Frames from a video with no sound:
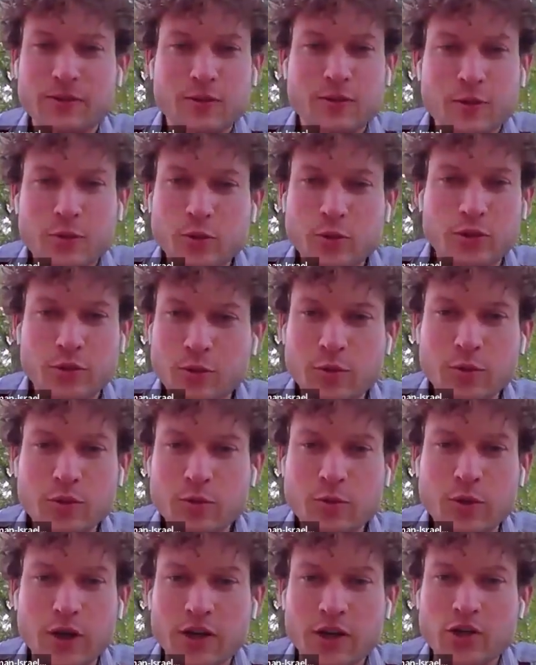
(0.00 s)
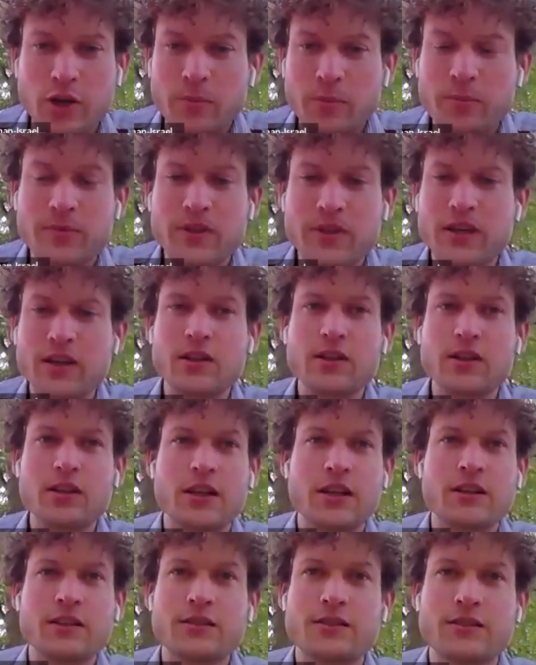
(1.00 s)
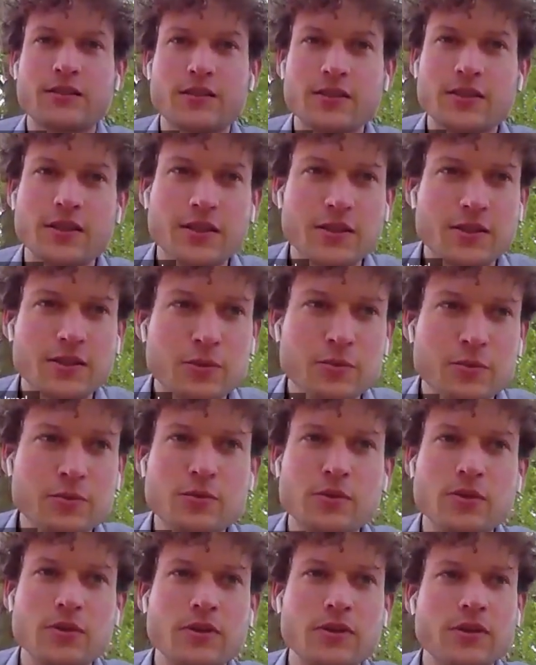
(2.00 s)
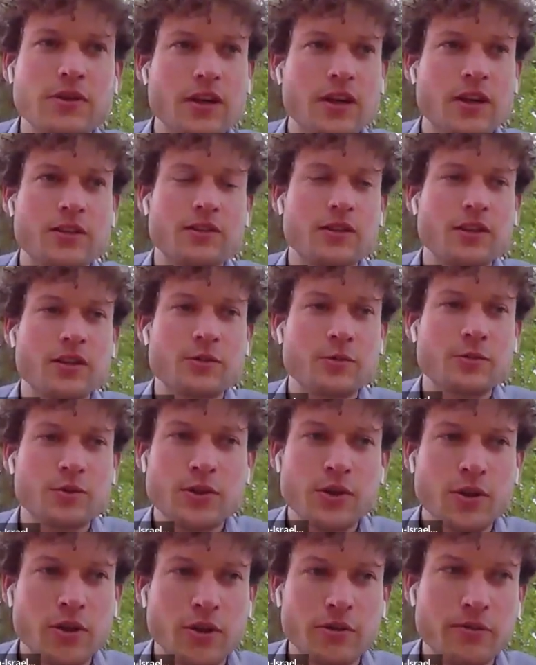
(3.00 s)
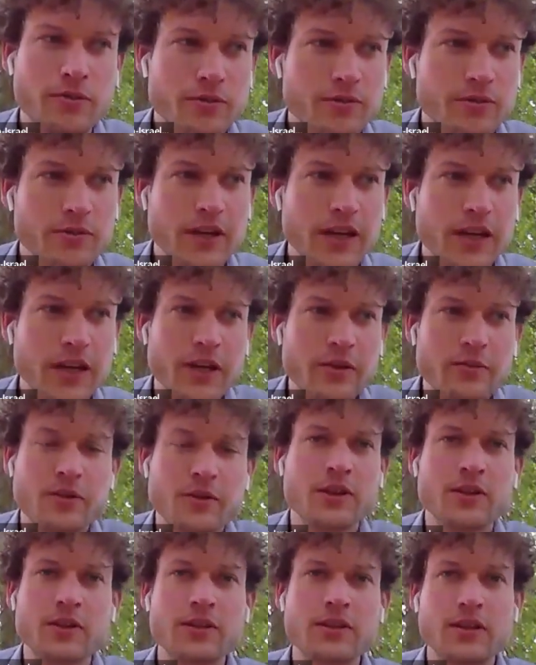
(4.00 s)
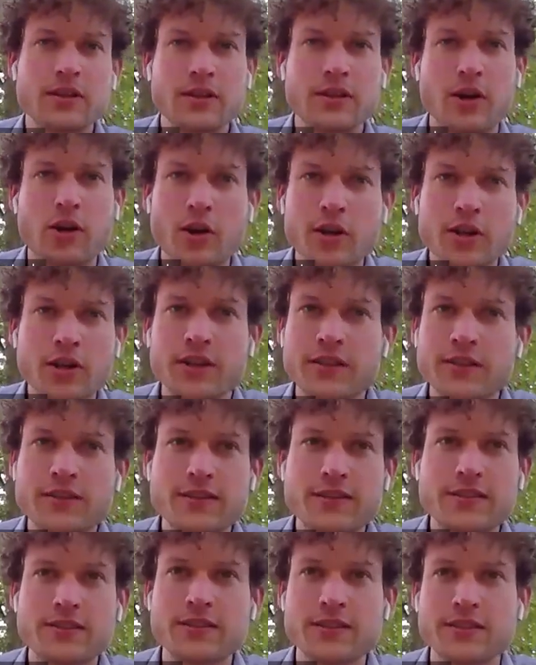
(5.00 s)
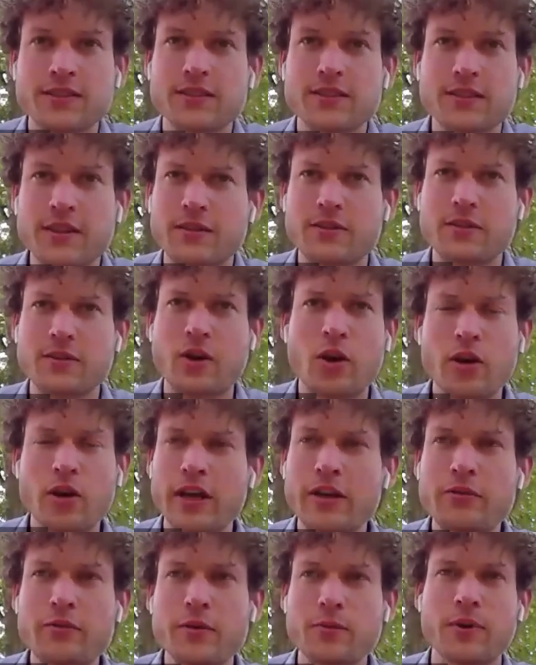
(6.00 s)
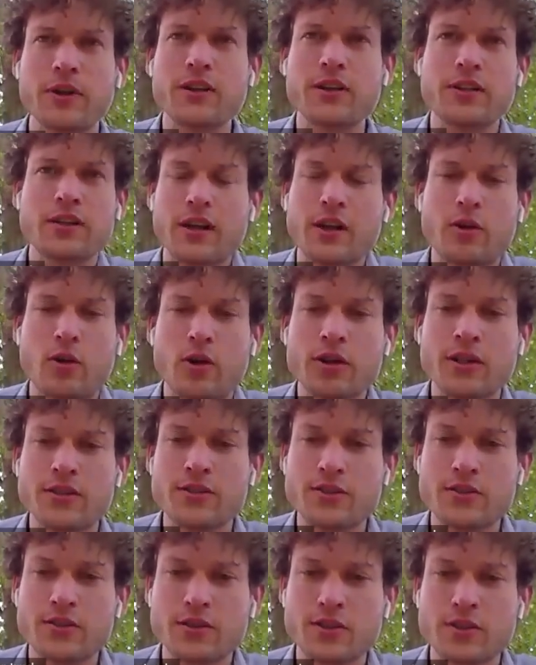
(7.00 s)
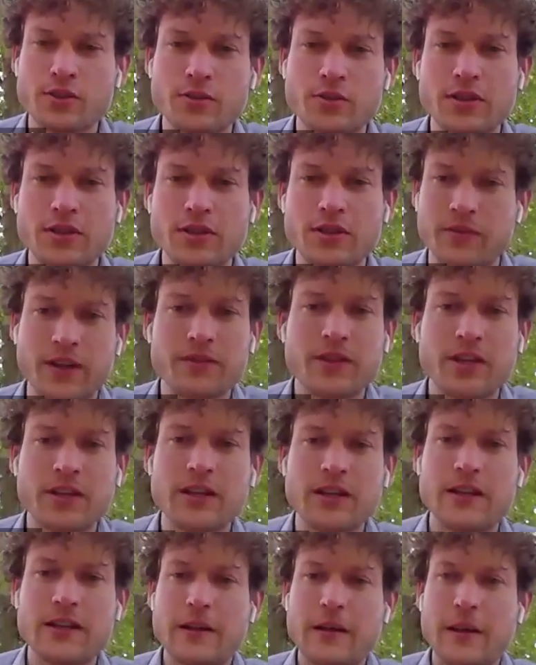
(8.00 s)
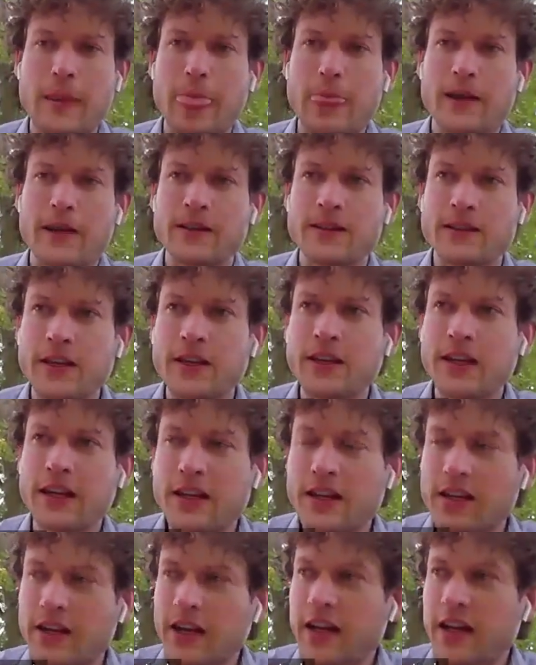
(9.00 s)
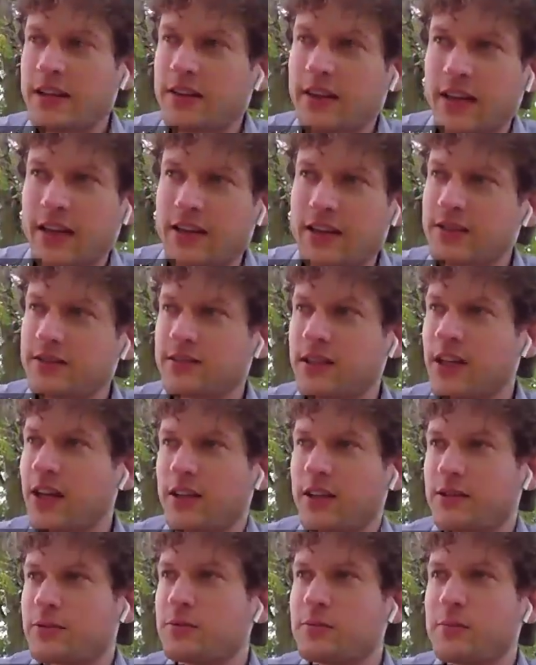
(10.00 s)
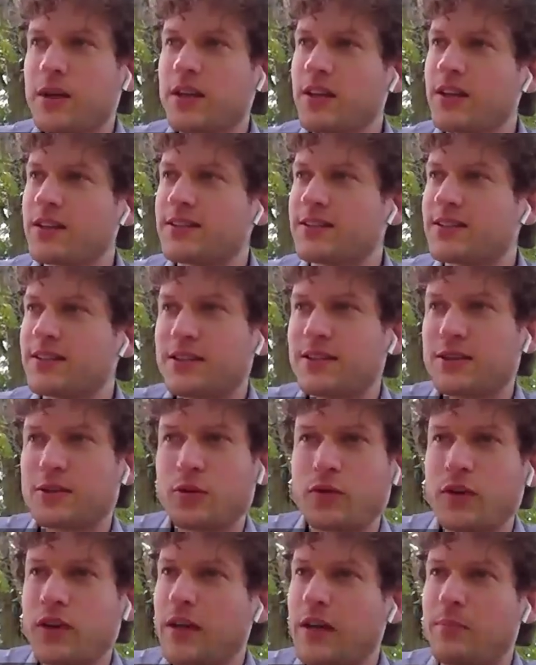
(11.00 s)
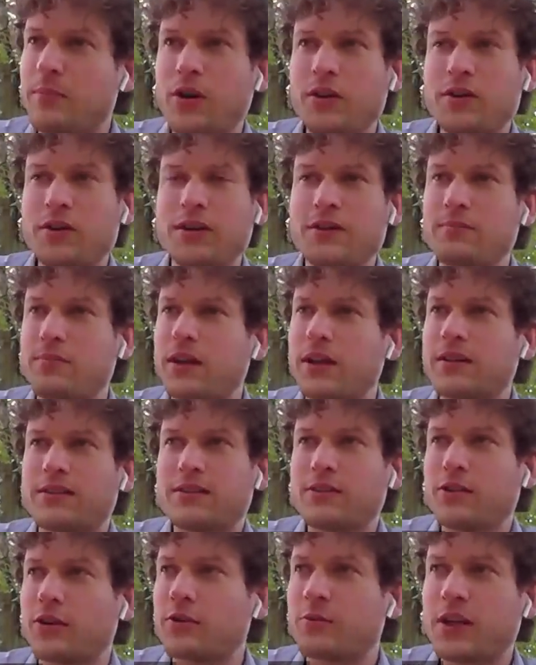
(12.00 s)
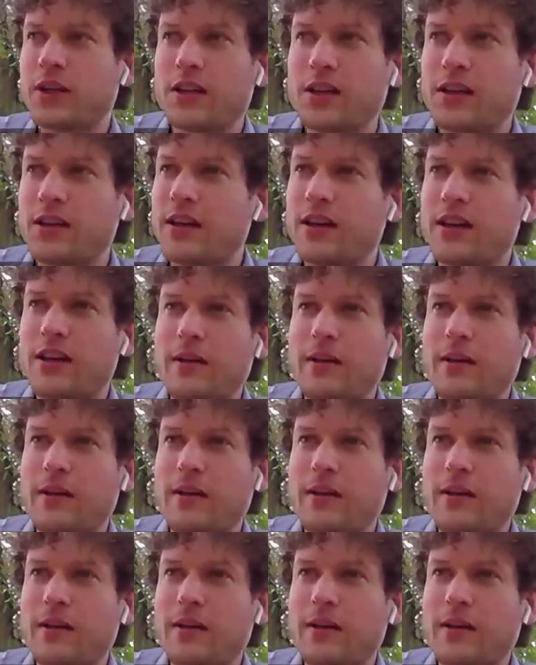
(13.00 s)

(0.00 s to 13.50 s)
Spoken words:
do a job there and do a duty of every audience, everyone in the audience should have done there. And then I had like 2 minutes to think about it, but not really